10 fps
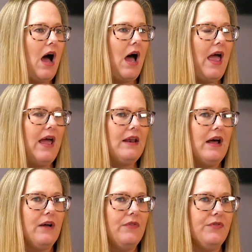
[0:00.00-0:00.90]

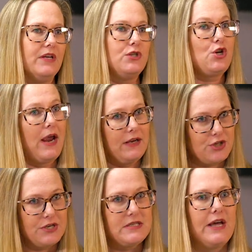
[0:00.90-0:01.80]
and the
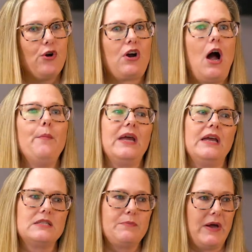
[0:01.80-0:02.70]
changes that are coming
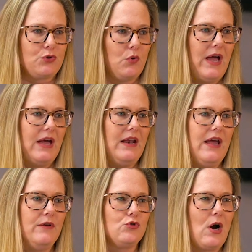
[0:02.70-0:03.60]
in special ed
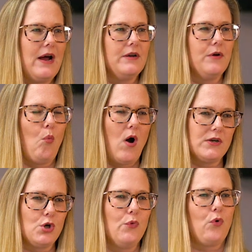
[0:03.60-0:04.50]
and trying to
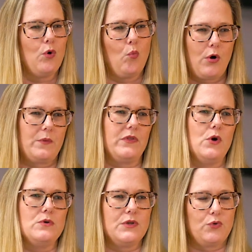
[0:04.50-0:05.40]
watch over and work with
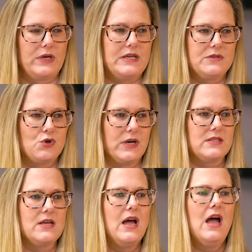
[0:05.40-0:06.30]
those in 3
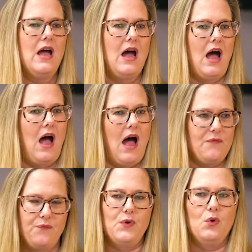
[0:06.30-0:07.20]
districts, I
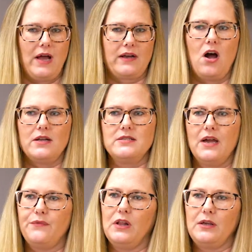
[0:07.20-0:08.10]
feel like God's
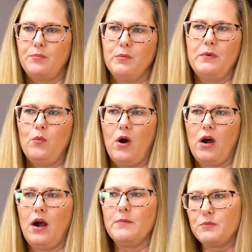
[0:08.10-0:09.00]
definitely put me
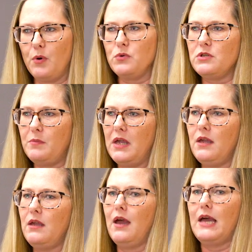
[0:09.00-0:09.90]
where I'm supposed to
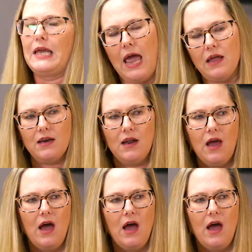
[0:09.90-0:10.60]
be again.